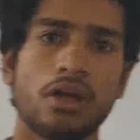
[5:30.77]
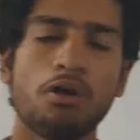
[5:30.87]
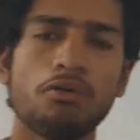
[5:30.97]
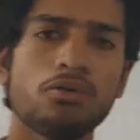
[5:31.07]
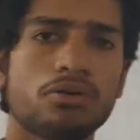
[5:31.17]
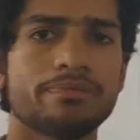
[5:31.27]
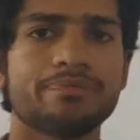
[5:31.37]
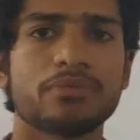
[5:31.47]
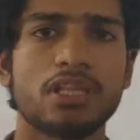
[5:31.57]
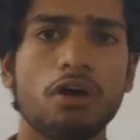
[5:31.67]

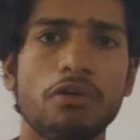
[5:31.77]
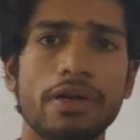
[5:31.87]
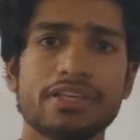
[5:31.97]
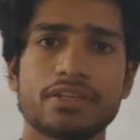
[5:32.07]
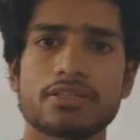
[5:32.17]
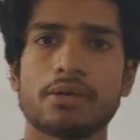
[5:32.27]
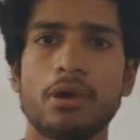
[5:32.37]
Now we will discuss